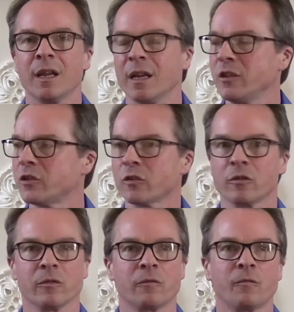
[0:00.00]

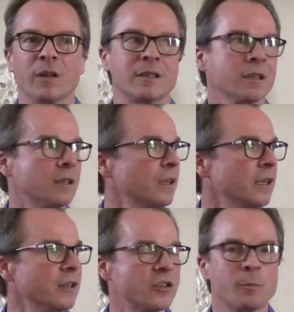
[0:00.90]
injured
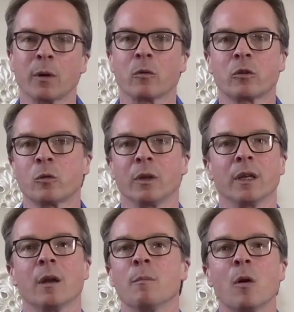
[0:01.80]
physically,
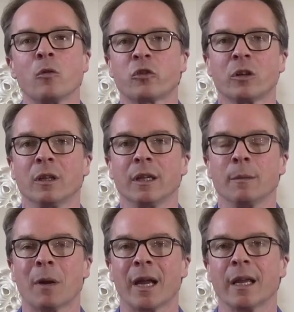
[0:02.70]
spiritually, emotionally
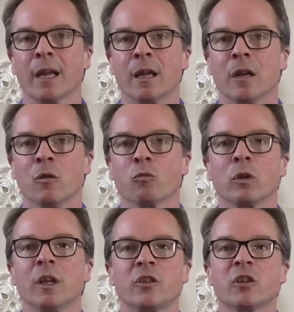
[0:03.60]
by
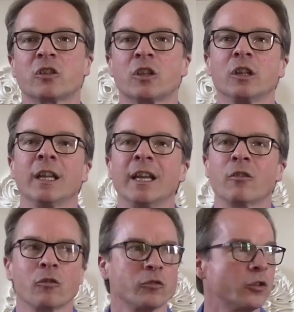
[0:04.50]
religious
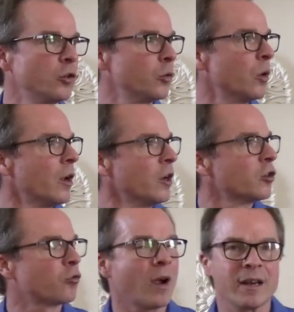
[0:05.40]
leaders who
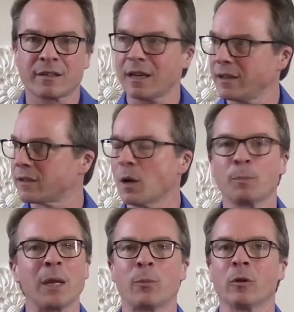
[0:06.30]
try to say some
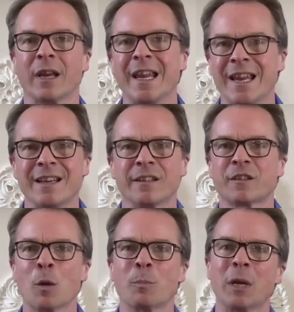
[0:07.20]
people are in and
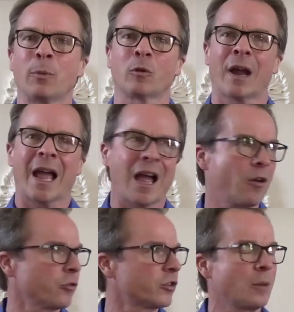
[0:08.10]
some people are
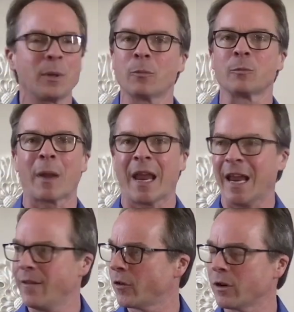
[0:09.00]
out, or some people's
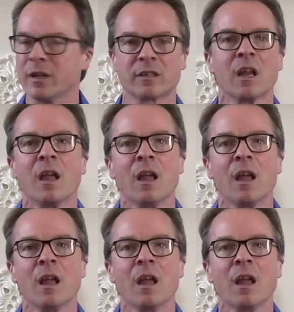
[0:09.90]
behavior is